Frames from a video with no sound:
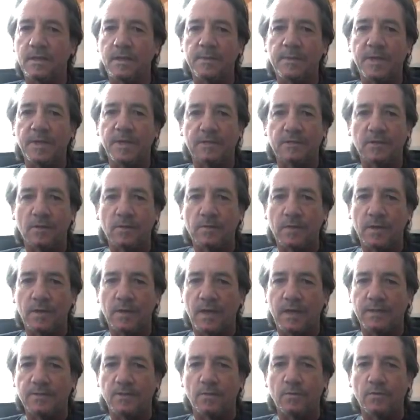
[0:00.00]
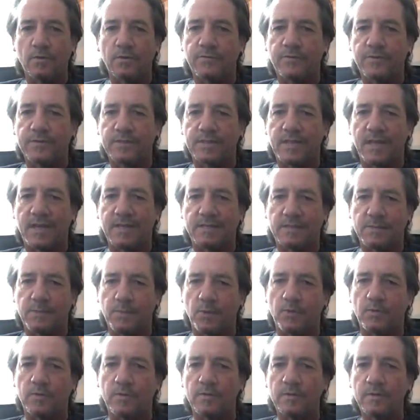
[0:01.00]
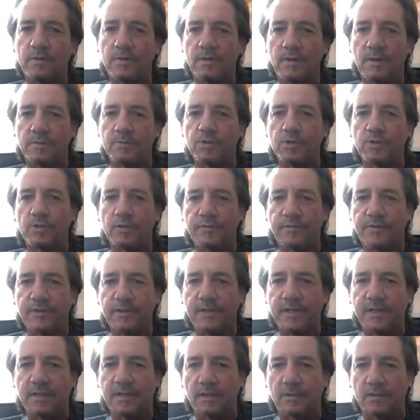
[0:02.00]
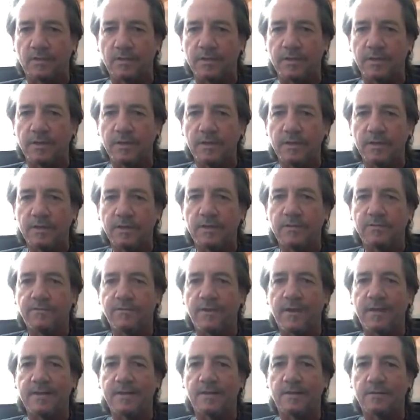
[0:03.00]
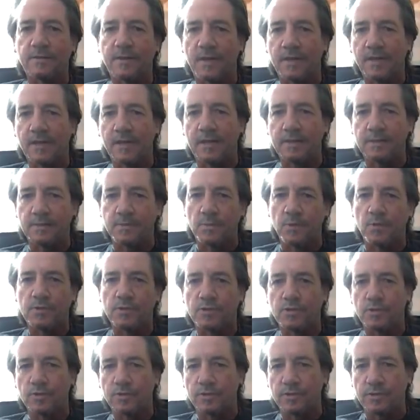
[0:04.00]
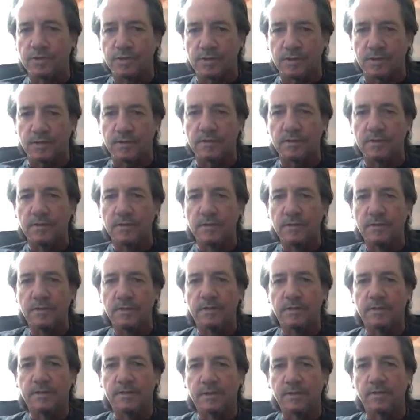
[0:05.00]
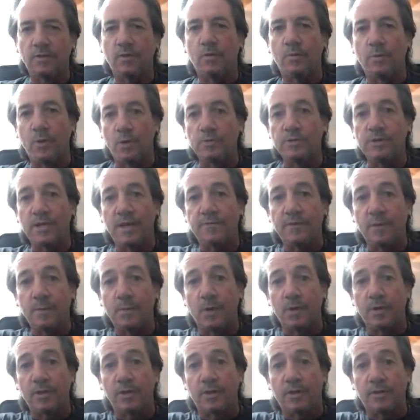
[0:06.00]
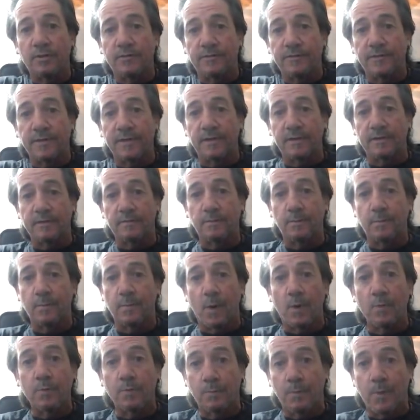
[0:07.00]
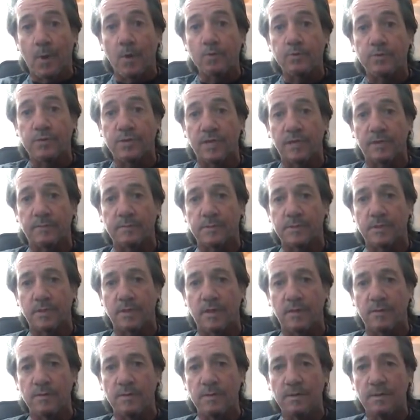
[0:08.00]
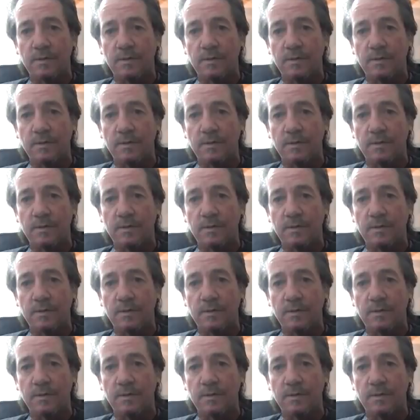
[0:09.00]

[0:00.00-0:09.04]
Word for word: I don't look for stats, but I'm sure if you did look, you'd find out that he has more touches than almost everybody on the field. Both teams, you know.